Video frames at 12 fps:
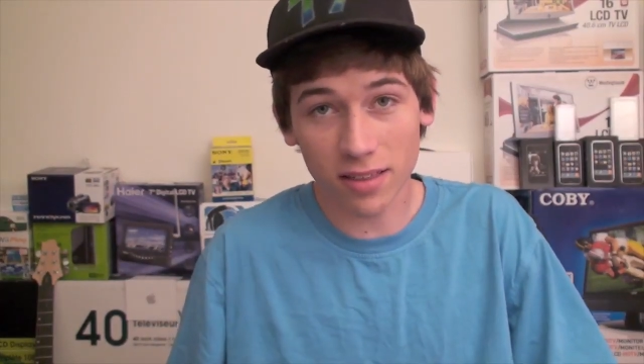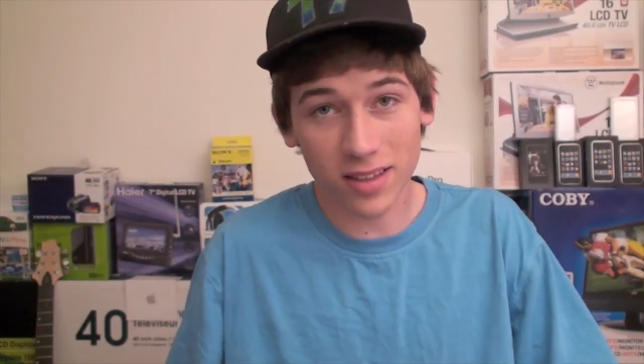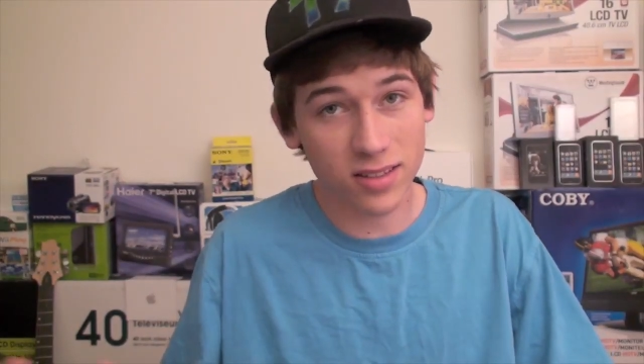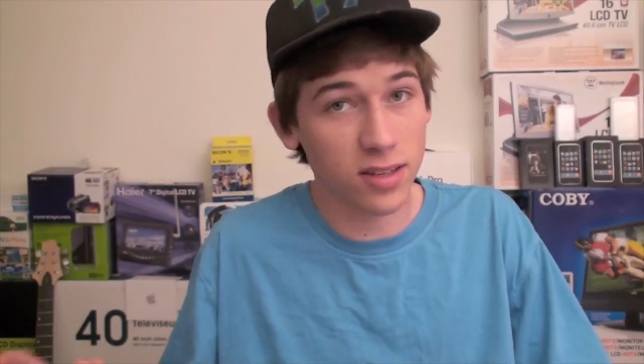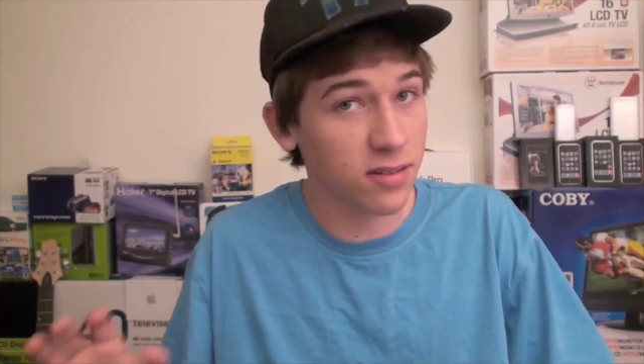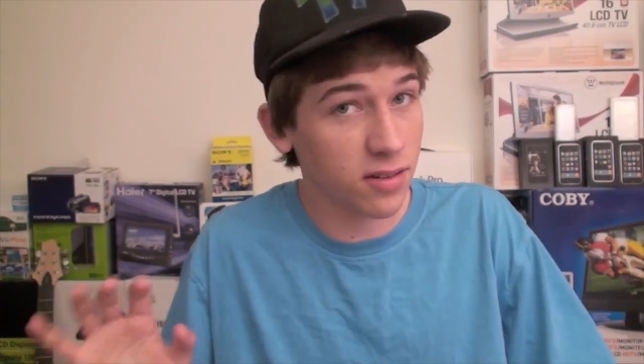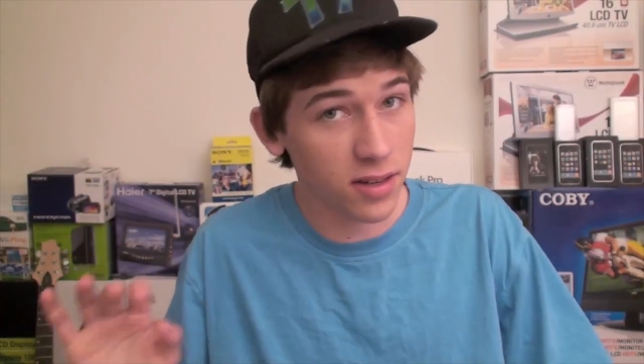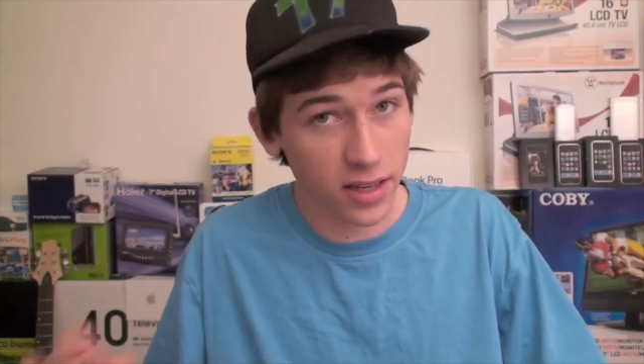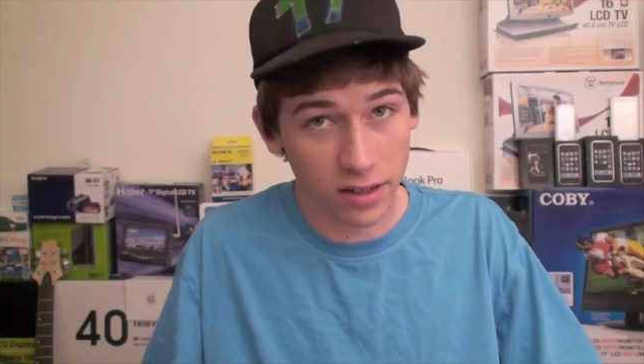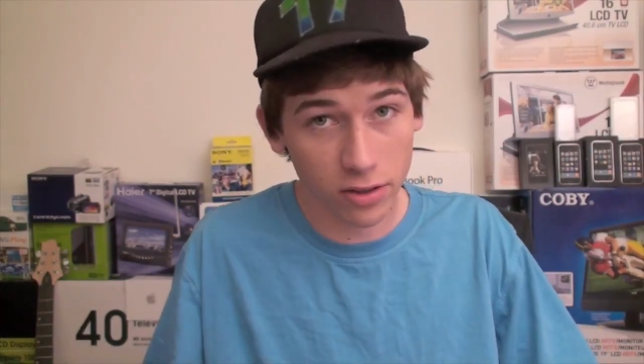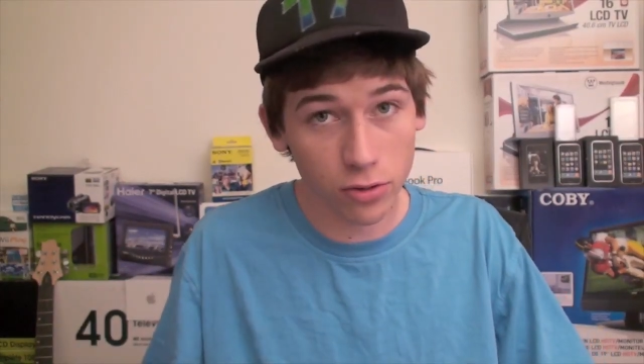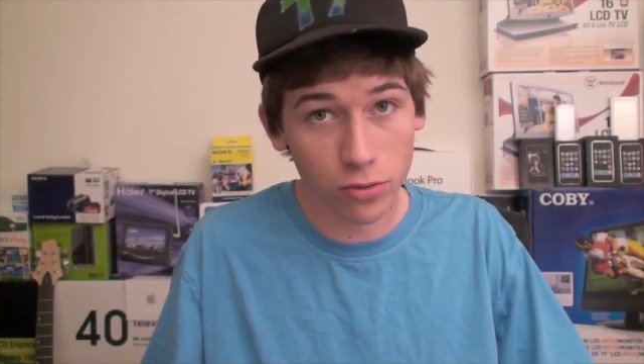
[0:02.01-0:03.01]
This is the
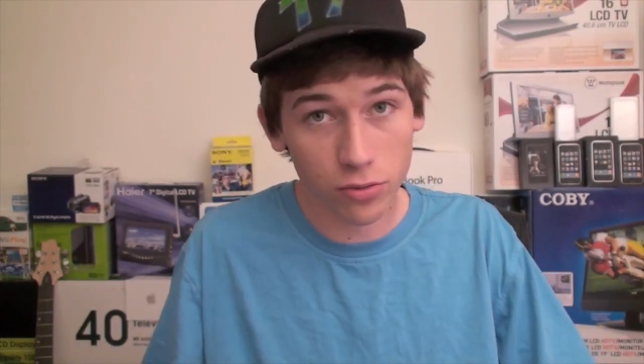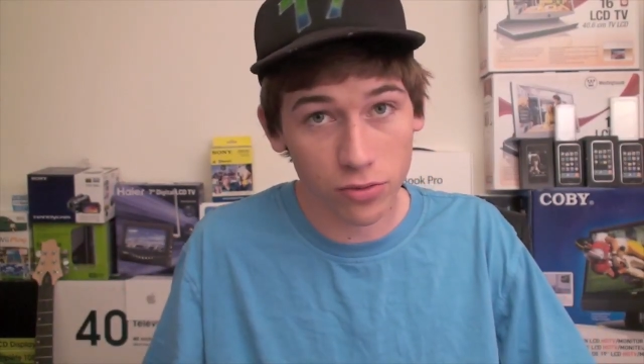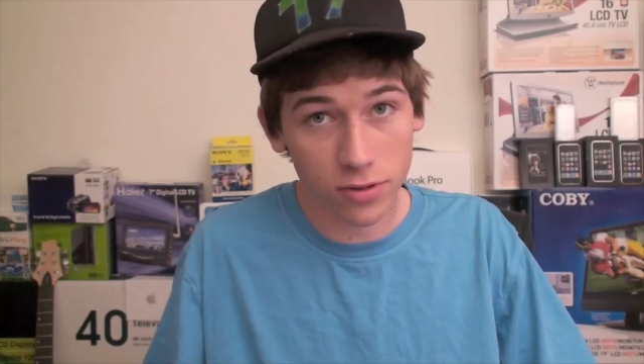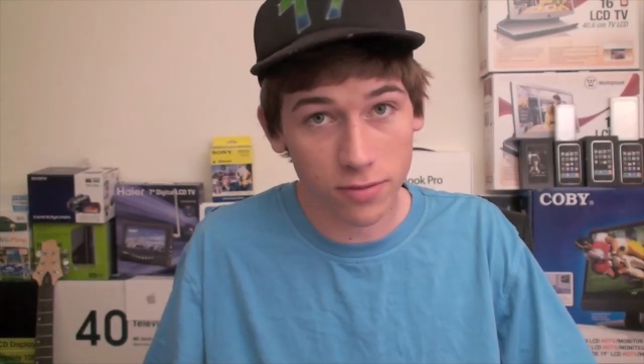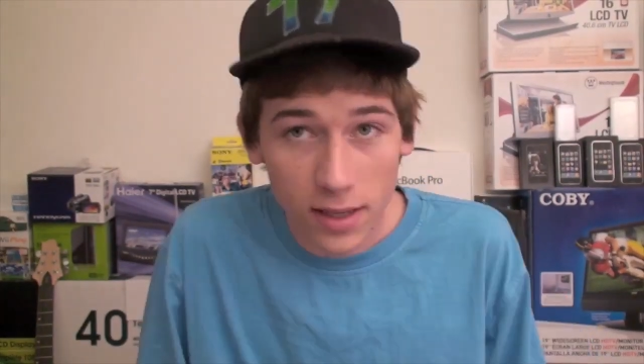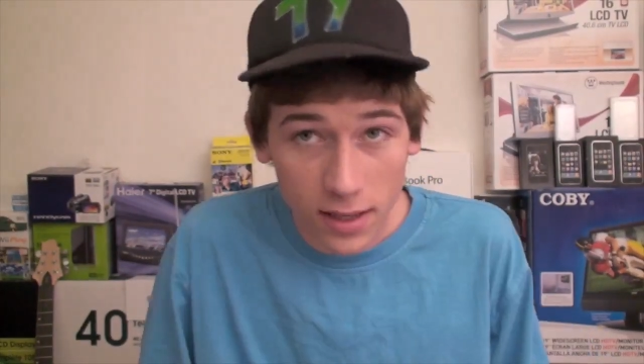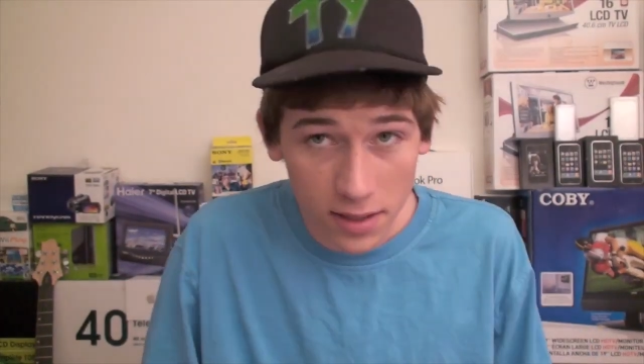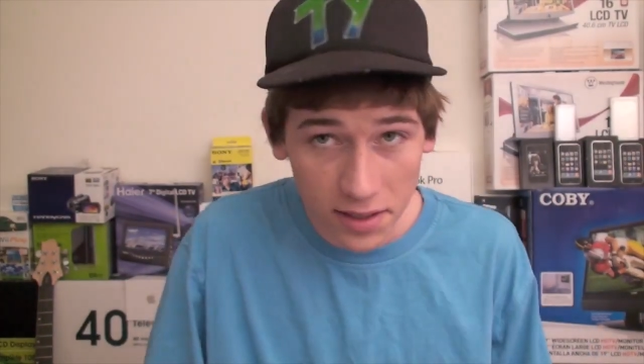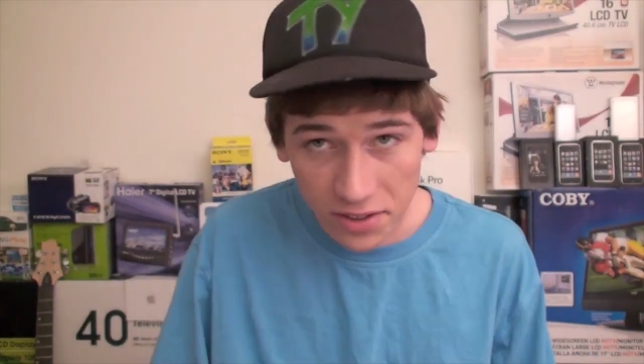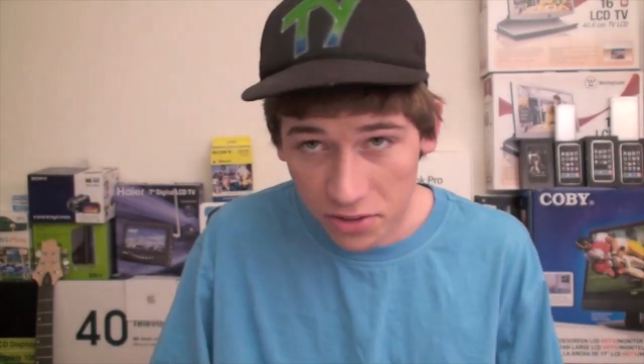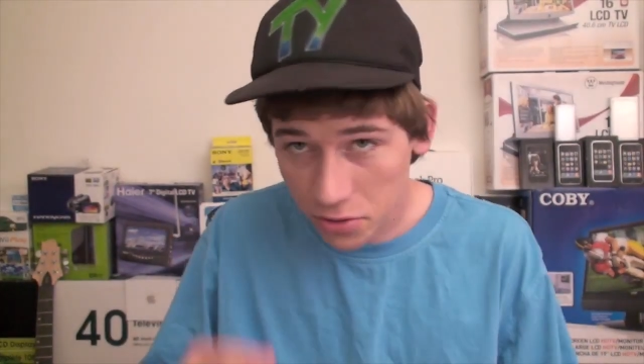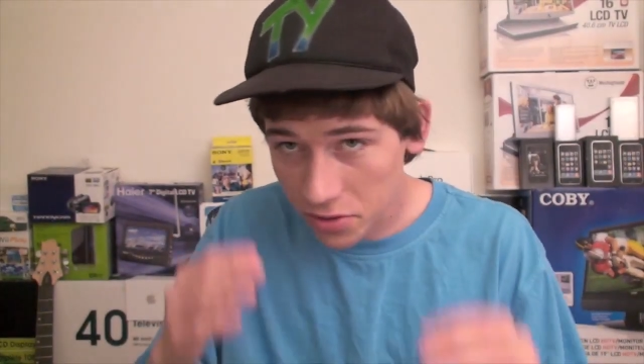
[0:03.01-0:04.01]
tech news. And
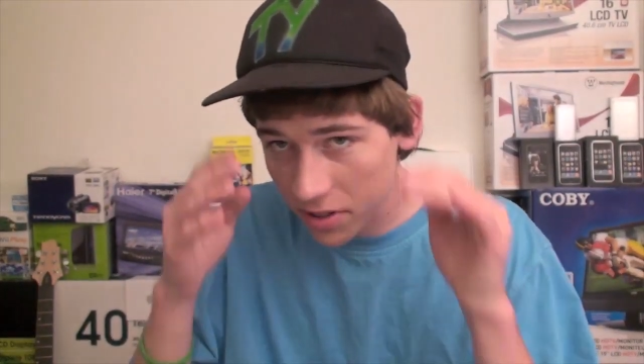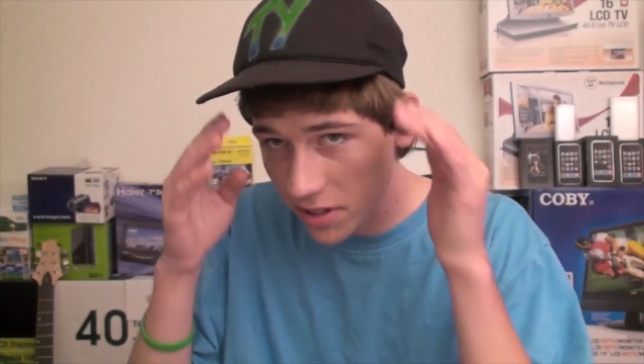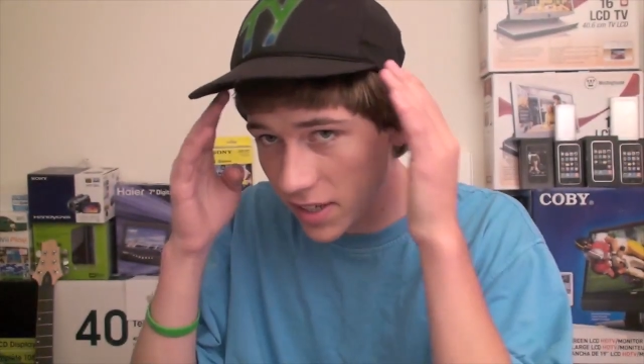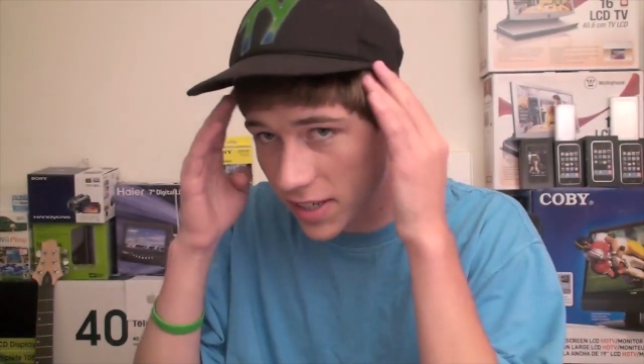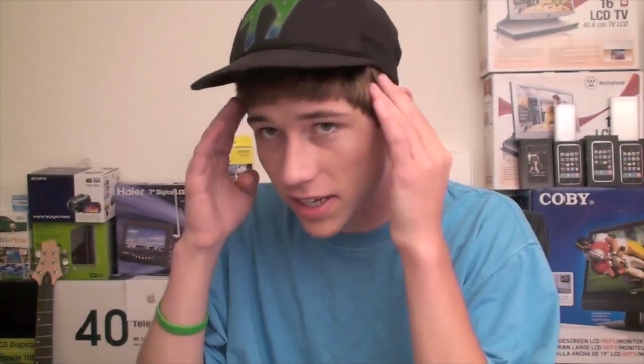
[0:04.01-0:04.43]
as you see,